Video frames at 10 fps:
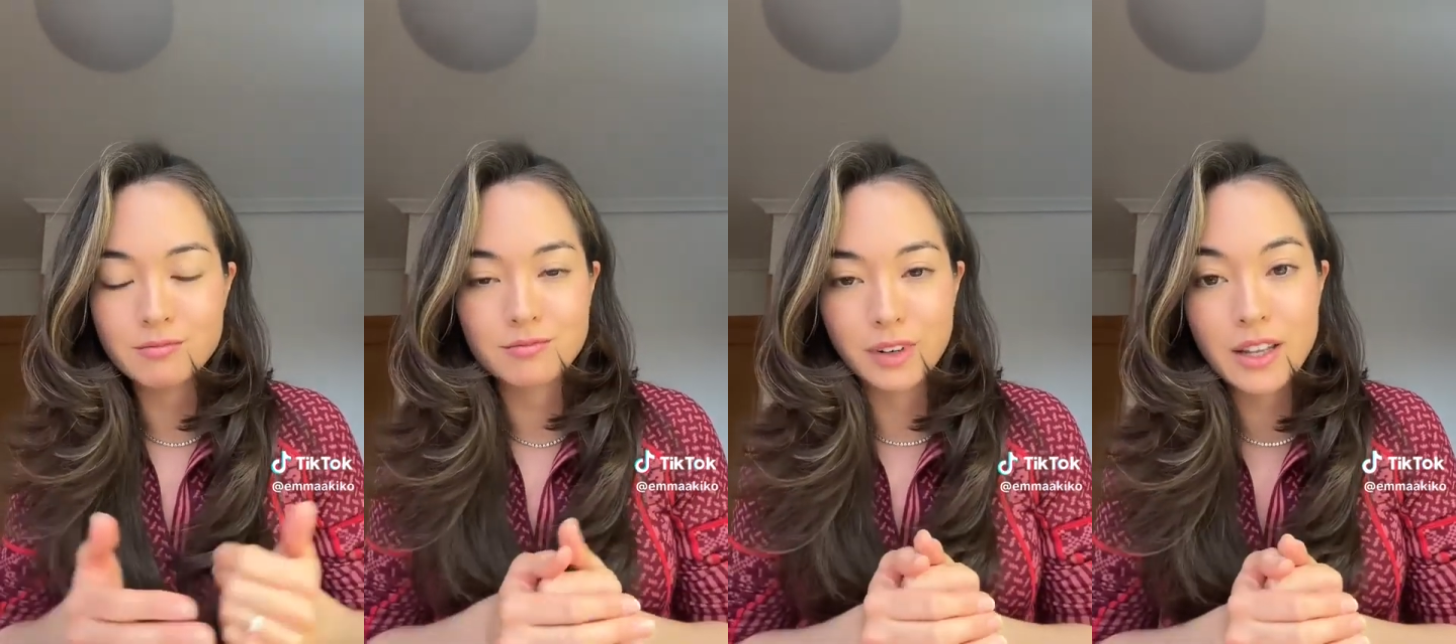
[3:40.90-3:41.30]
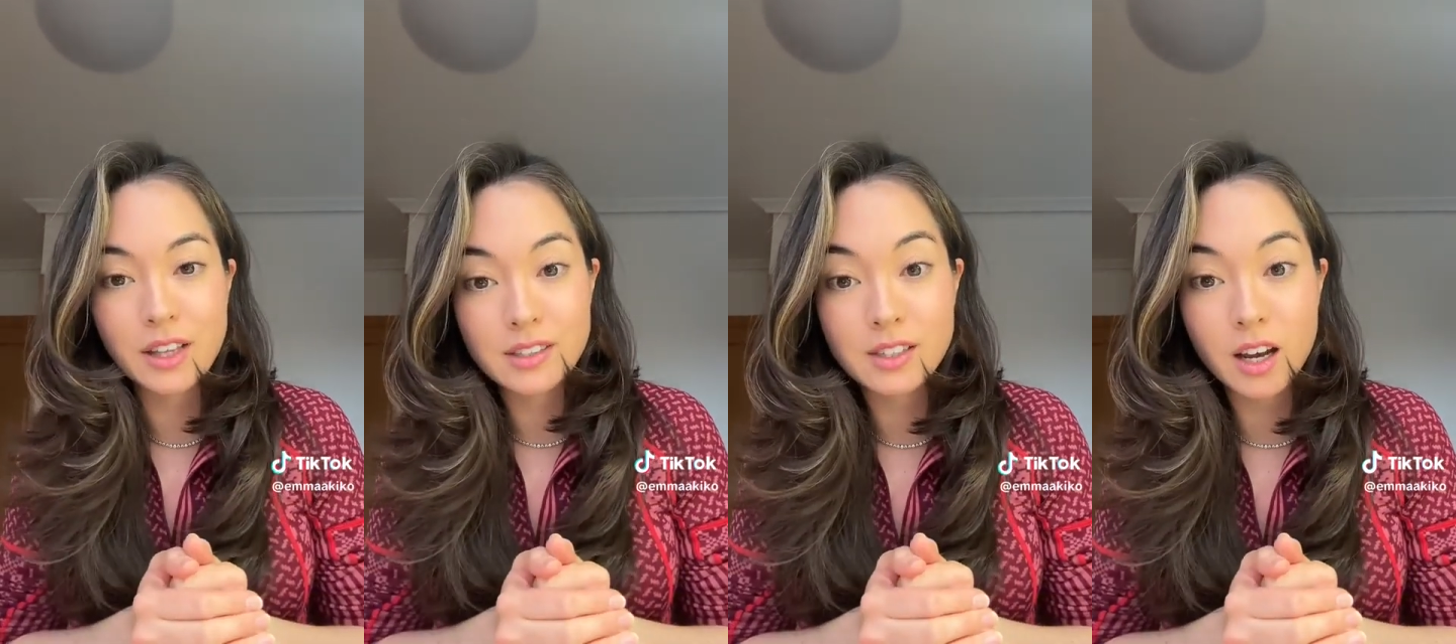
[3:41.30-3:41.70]
Right?
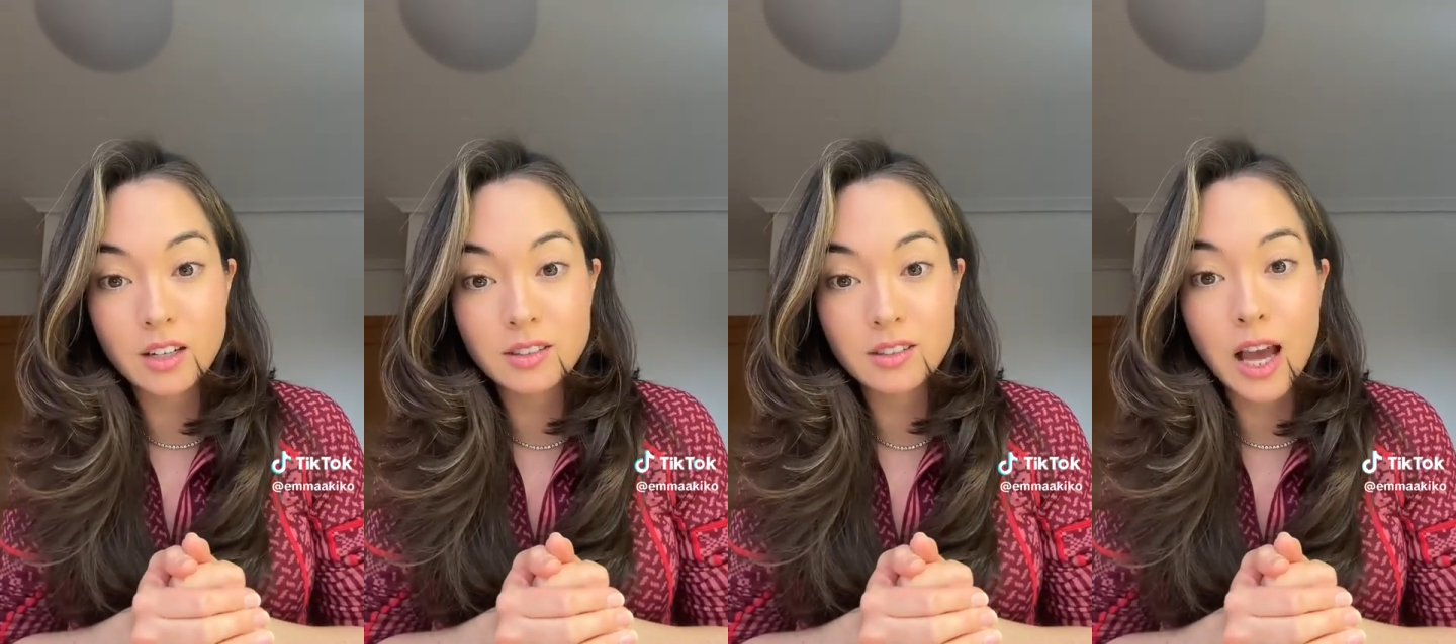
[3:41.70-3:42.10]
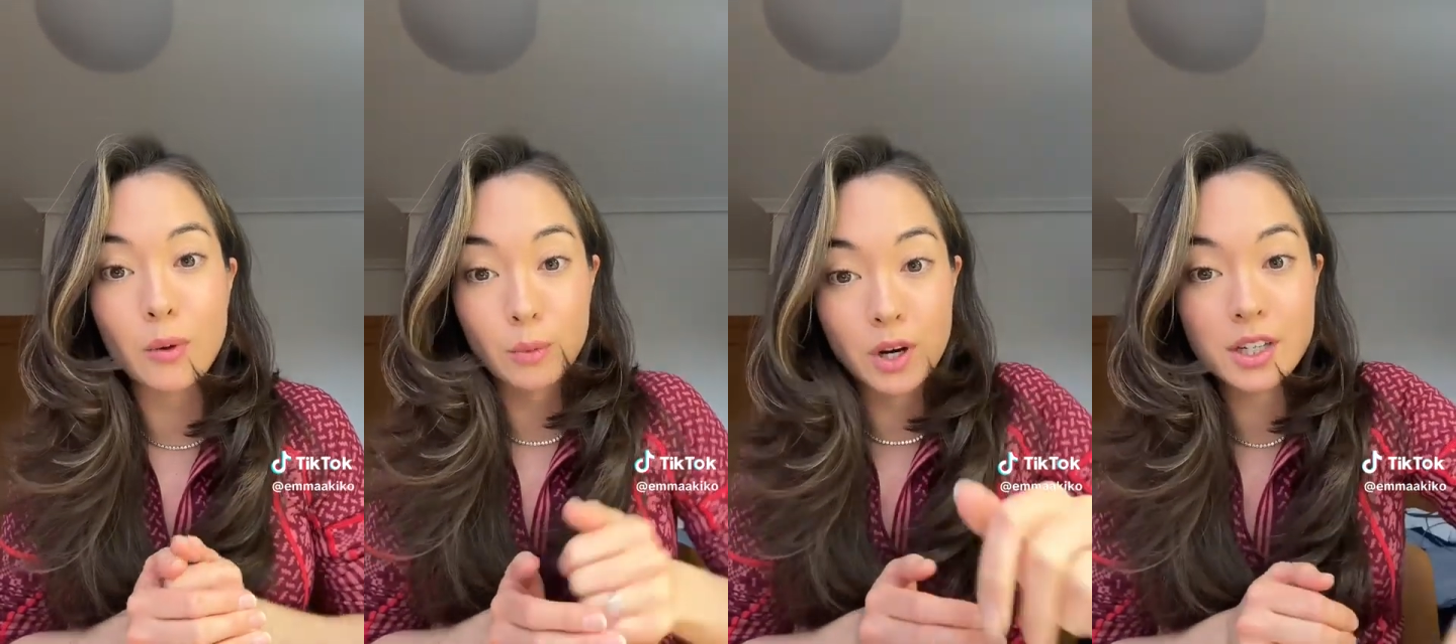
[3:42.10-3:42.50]
That's not how
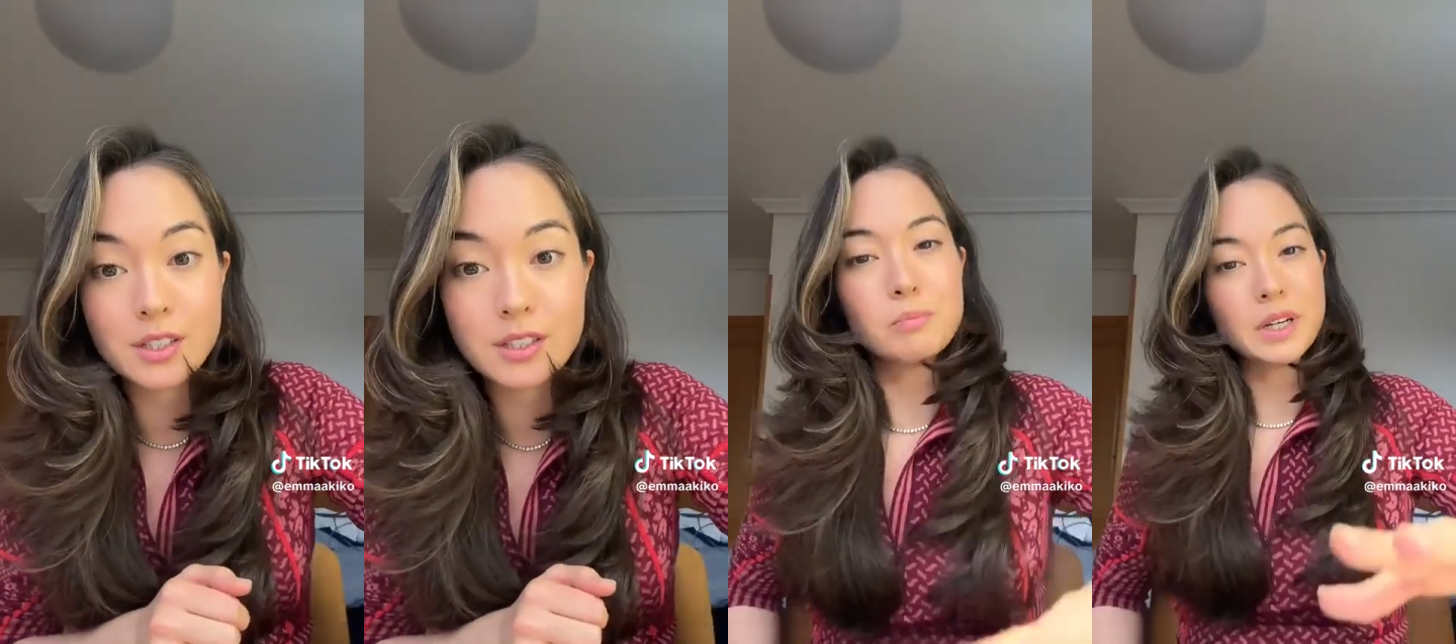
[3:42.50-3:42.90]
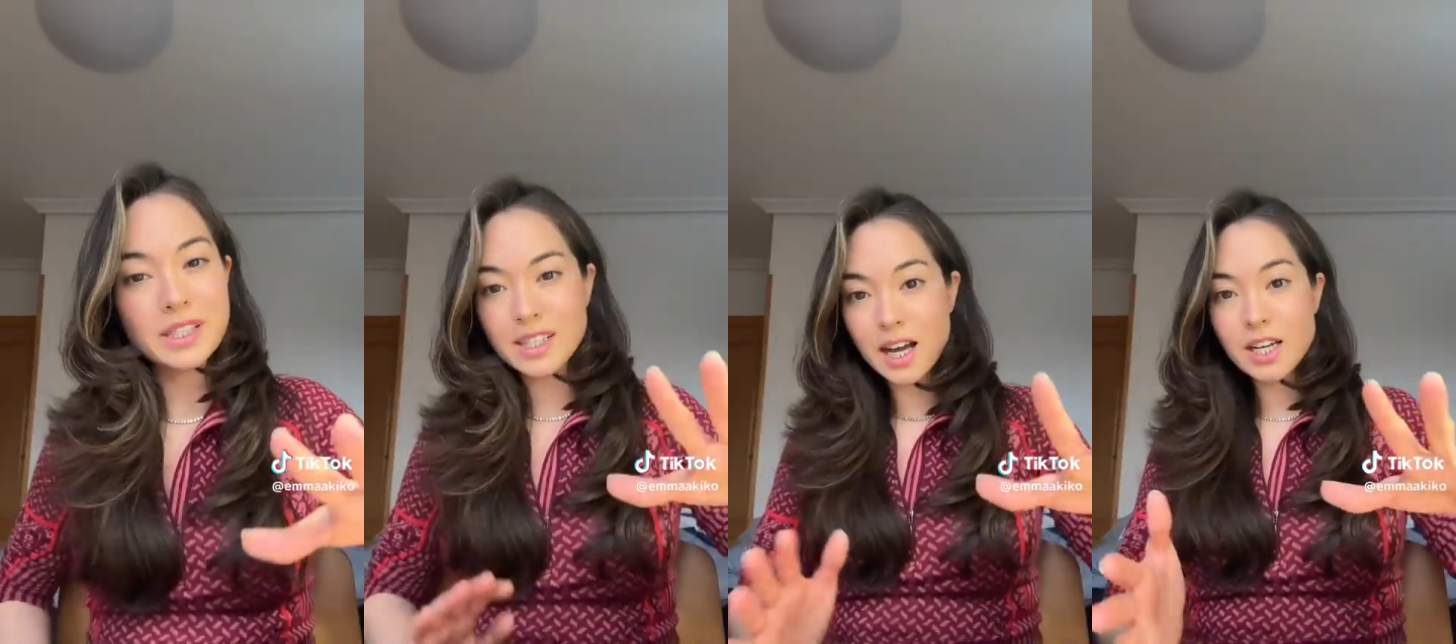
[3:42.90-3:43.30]
it works. But
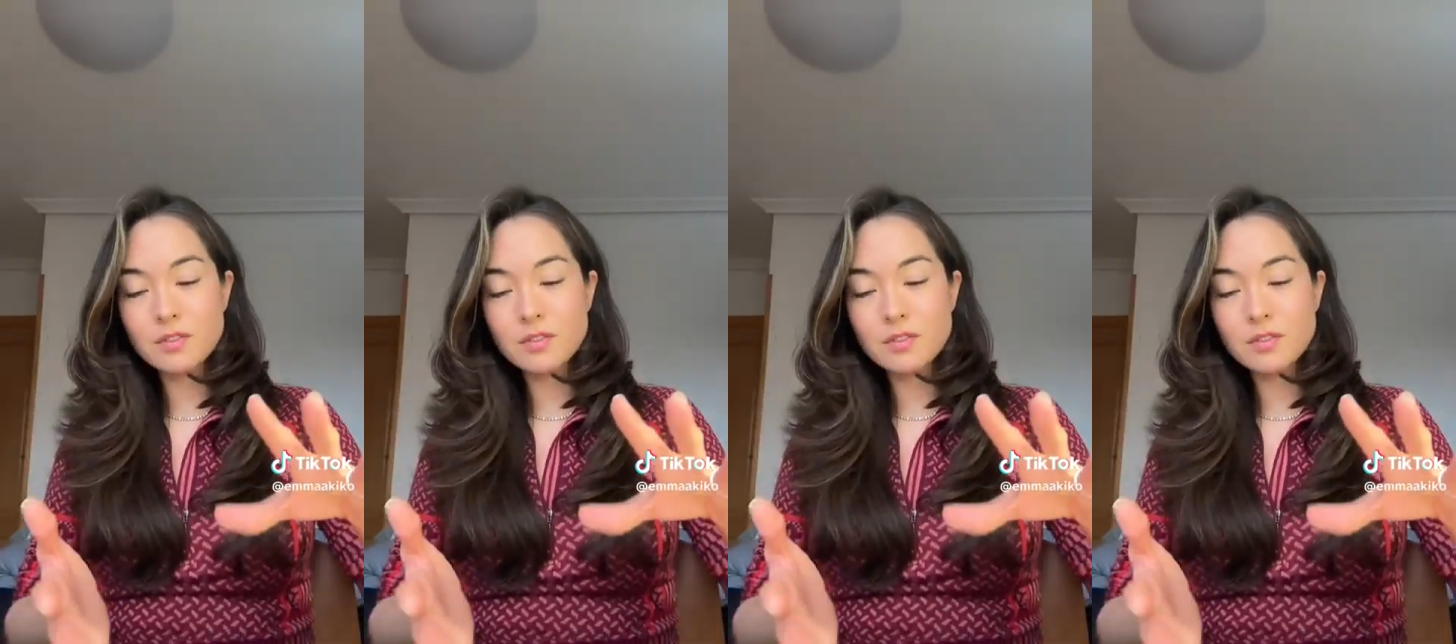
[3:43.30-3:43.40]
it's kind